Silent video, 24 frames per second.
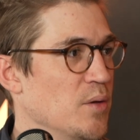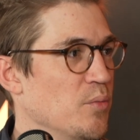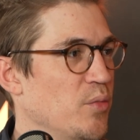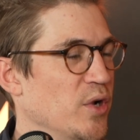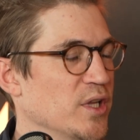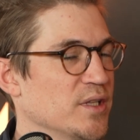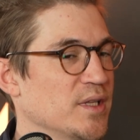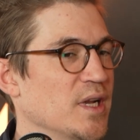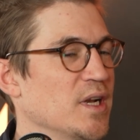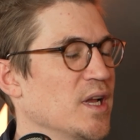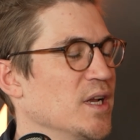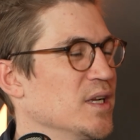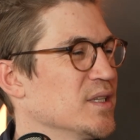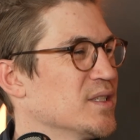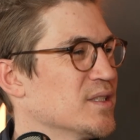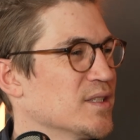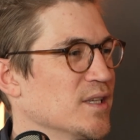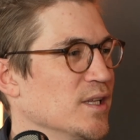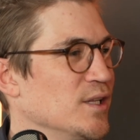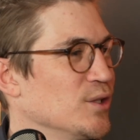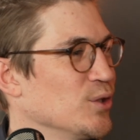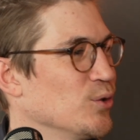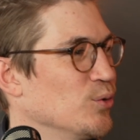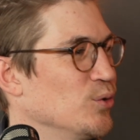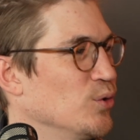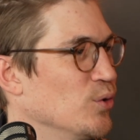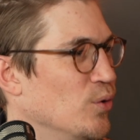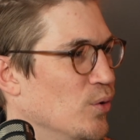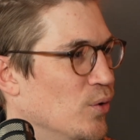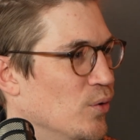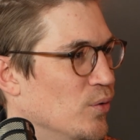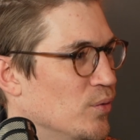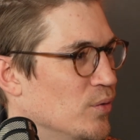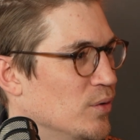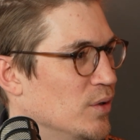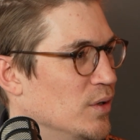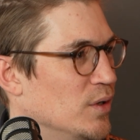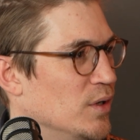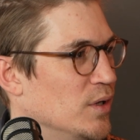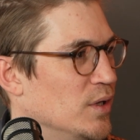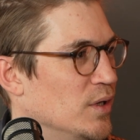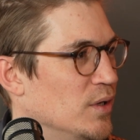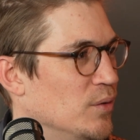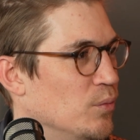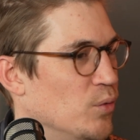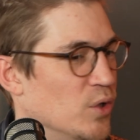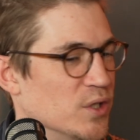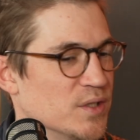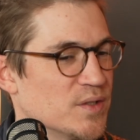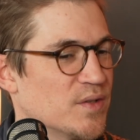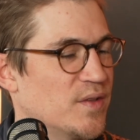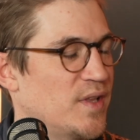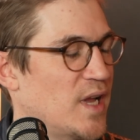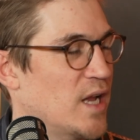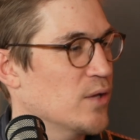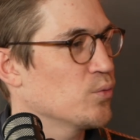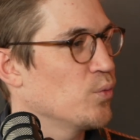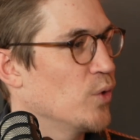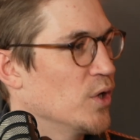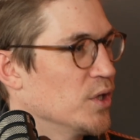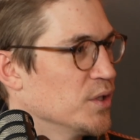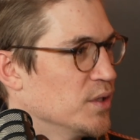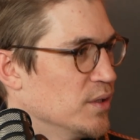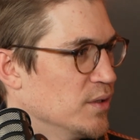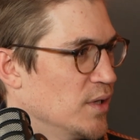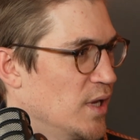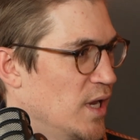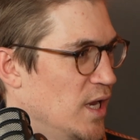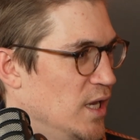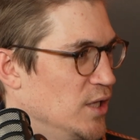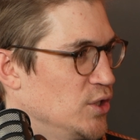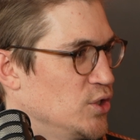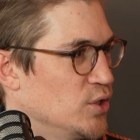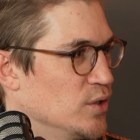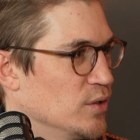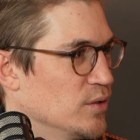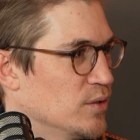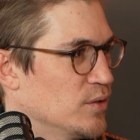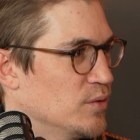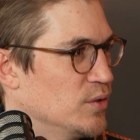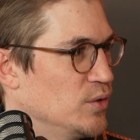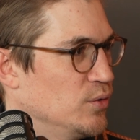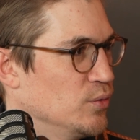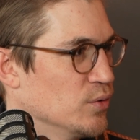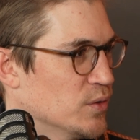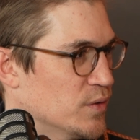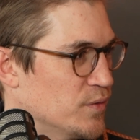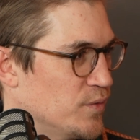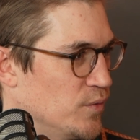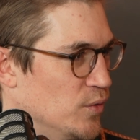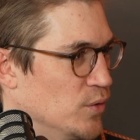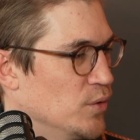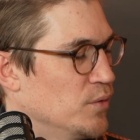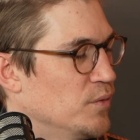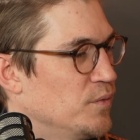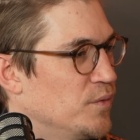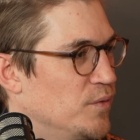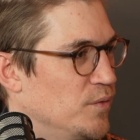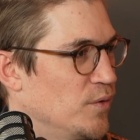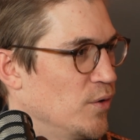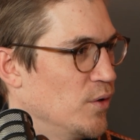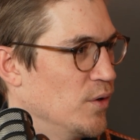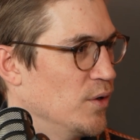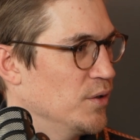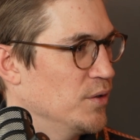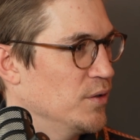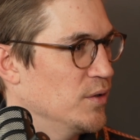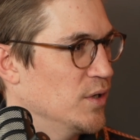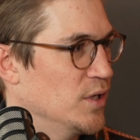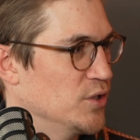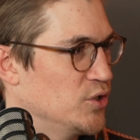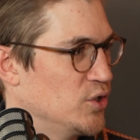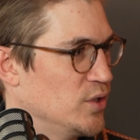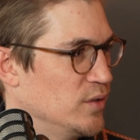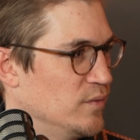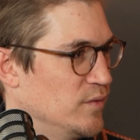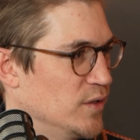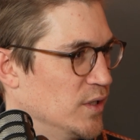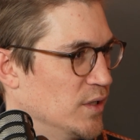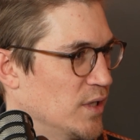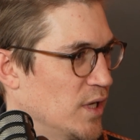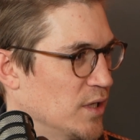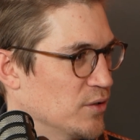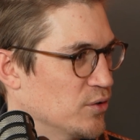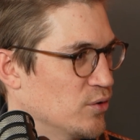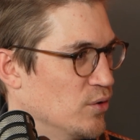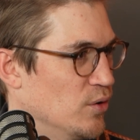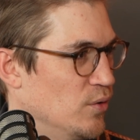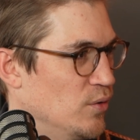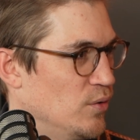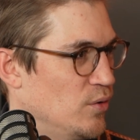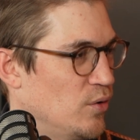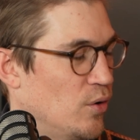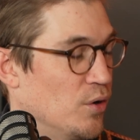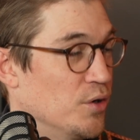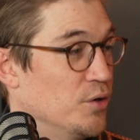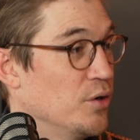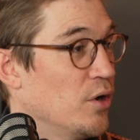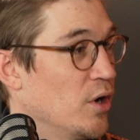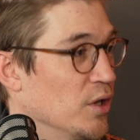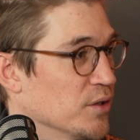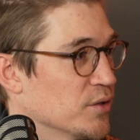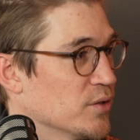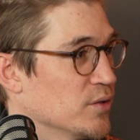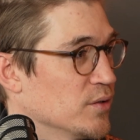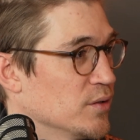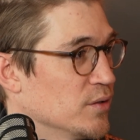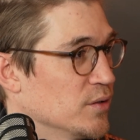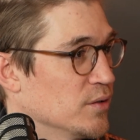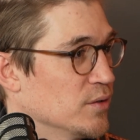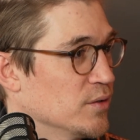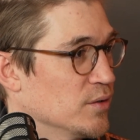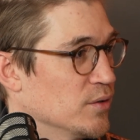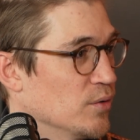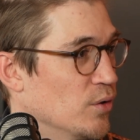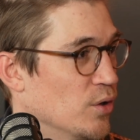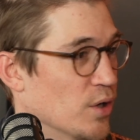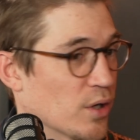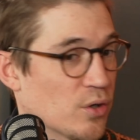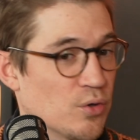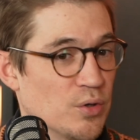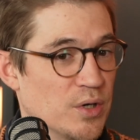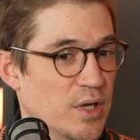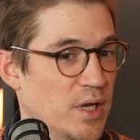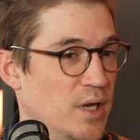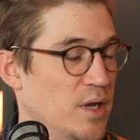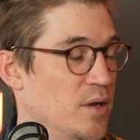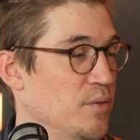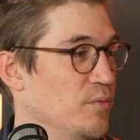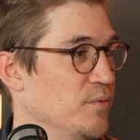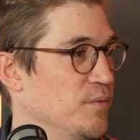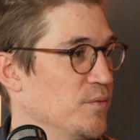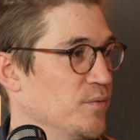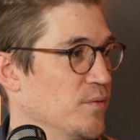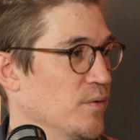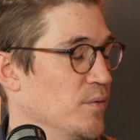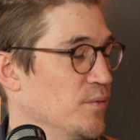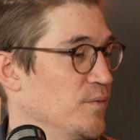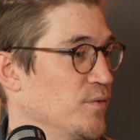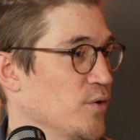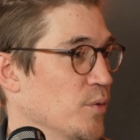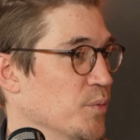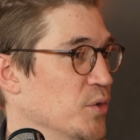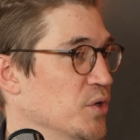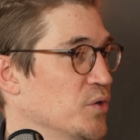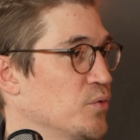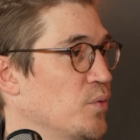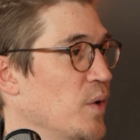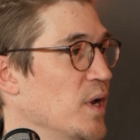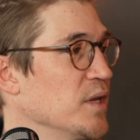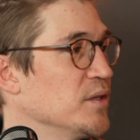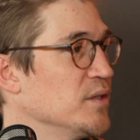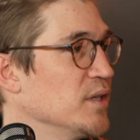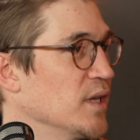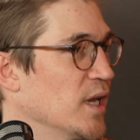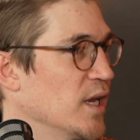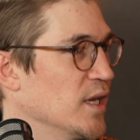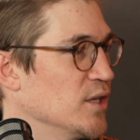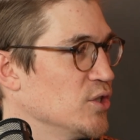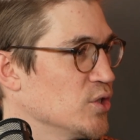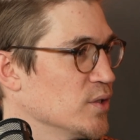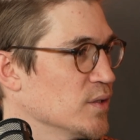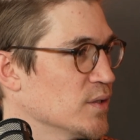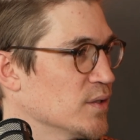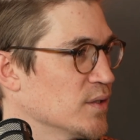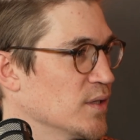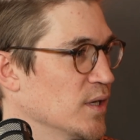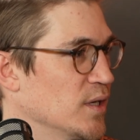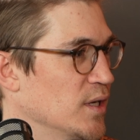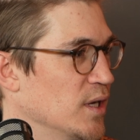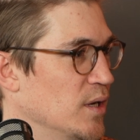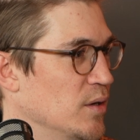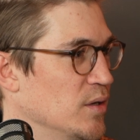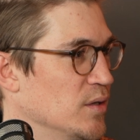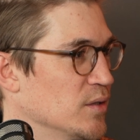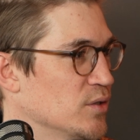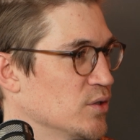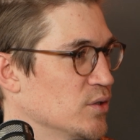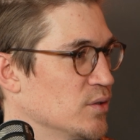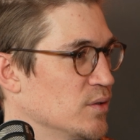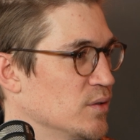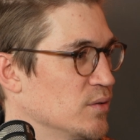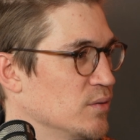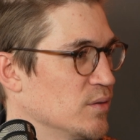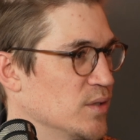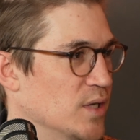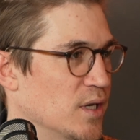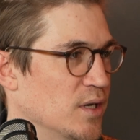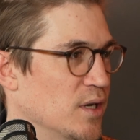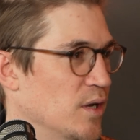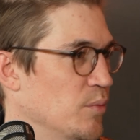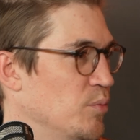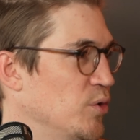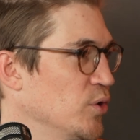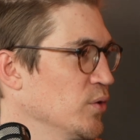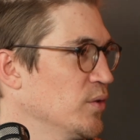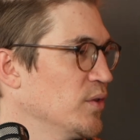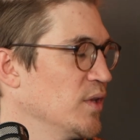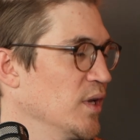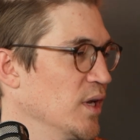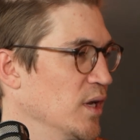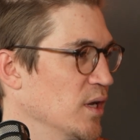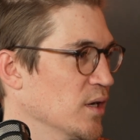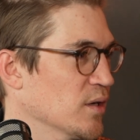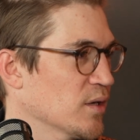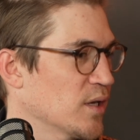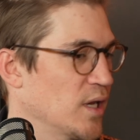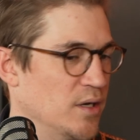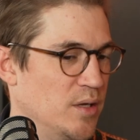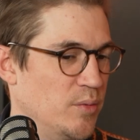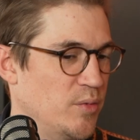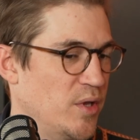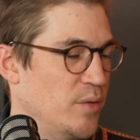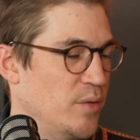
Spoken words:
But then I still don't know, was that one agent useful for achieving that goal or not? Or could I, from the 20 agents that I put there, can I